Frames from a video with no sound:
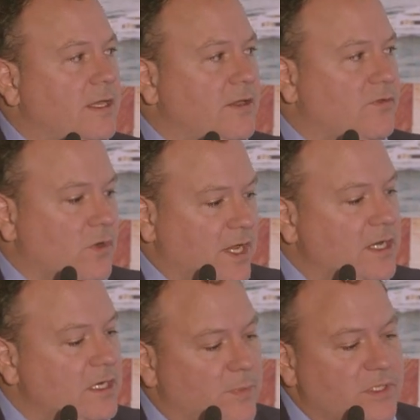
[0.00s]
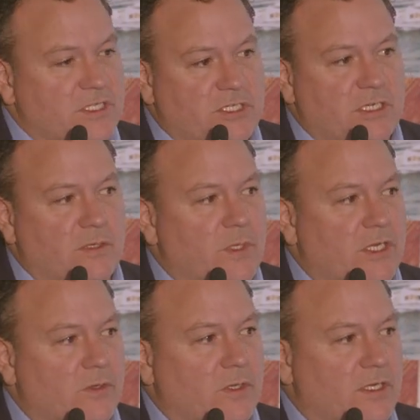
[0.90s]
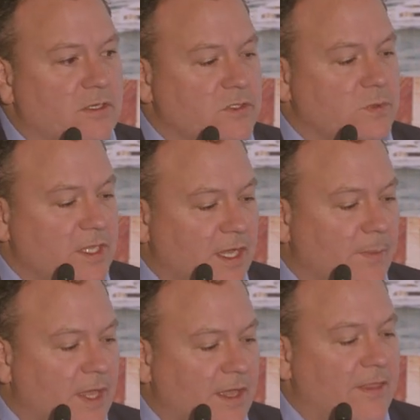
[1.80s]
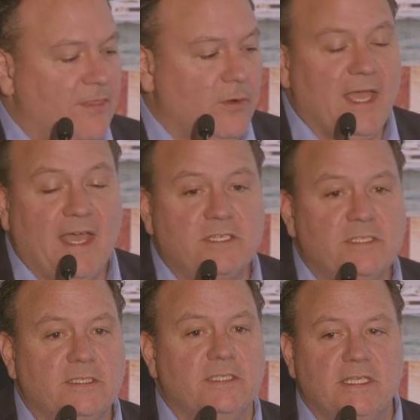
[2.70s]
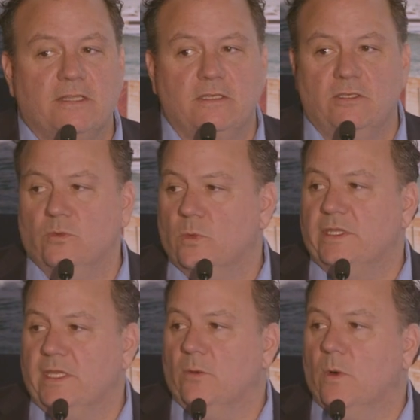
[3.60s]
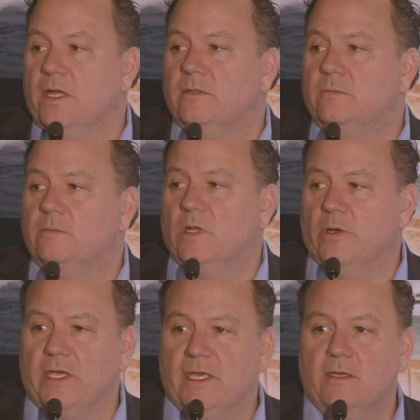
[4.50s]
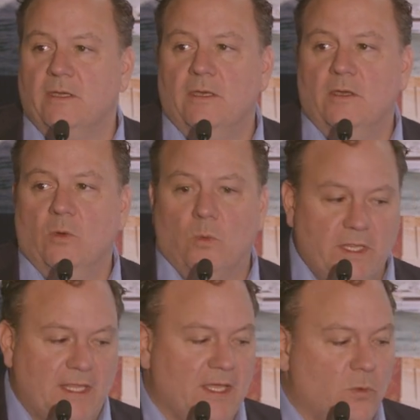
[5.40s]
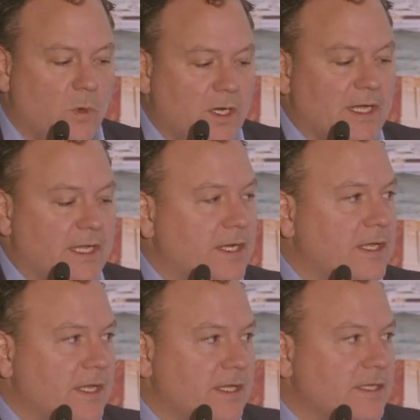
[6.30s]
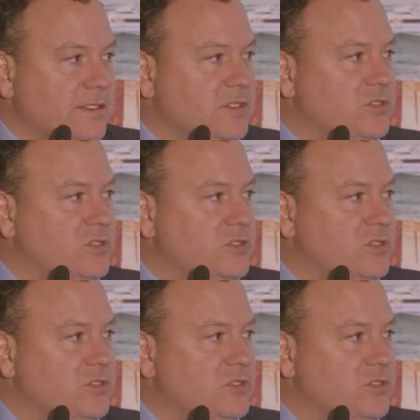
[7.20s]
If you're not in a position to be doing deals with them, they're actually telling you what they want, okay? What they want is